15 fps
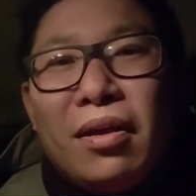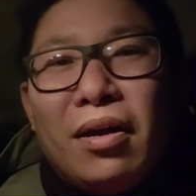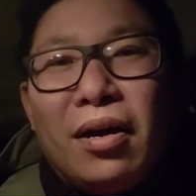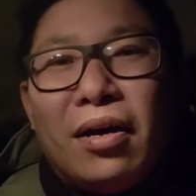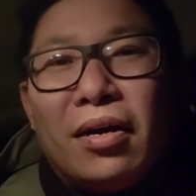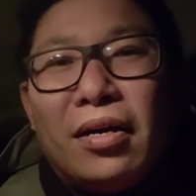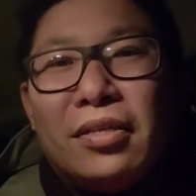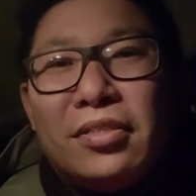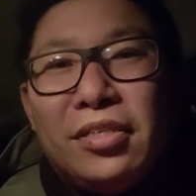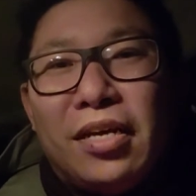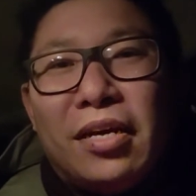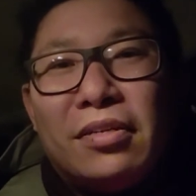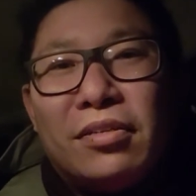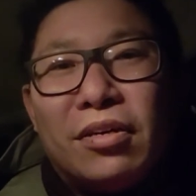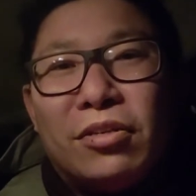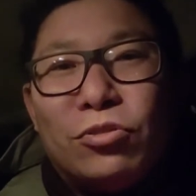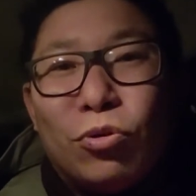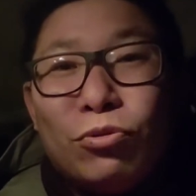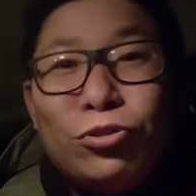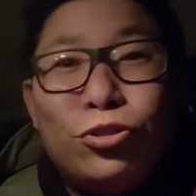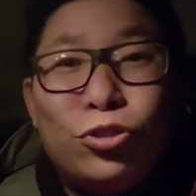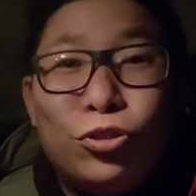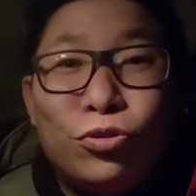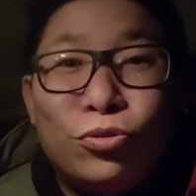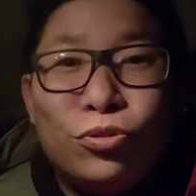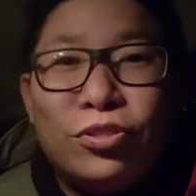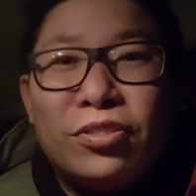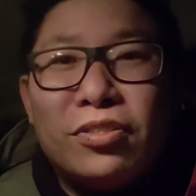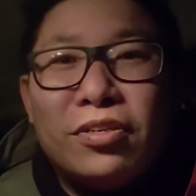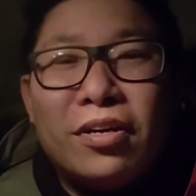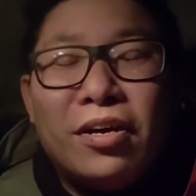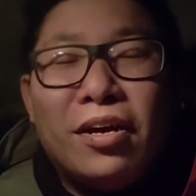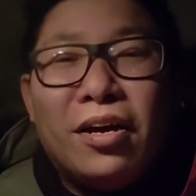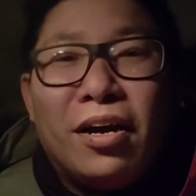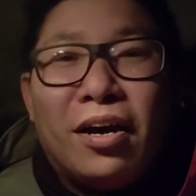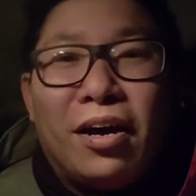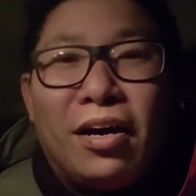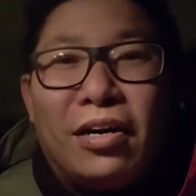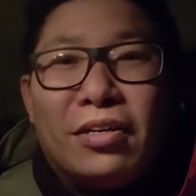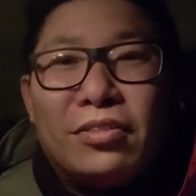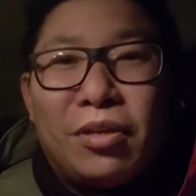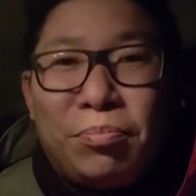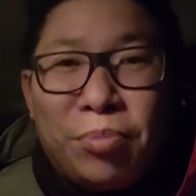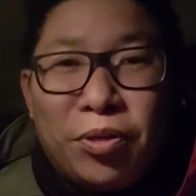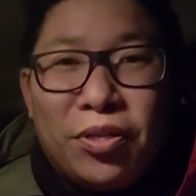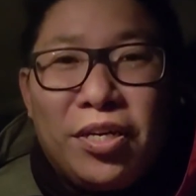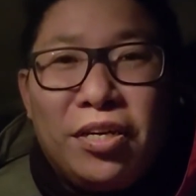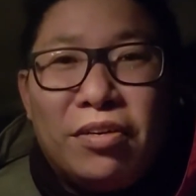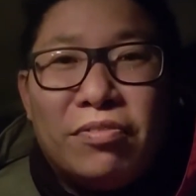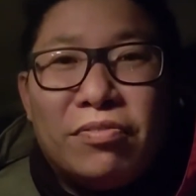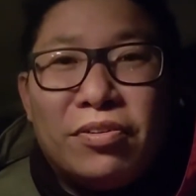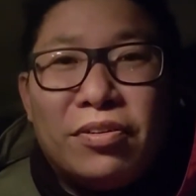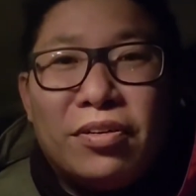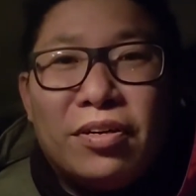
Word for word: at the end those jews uh, they believe.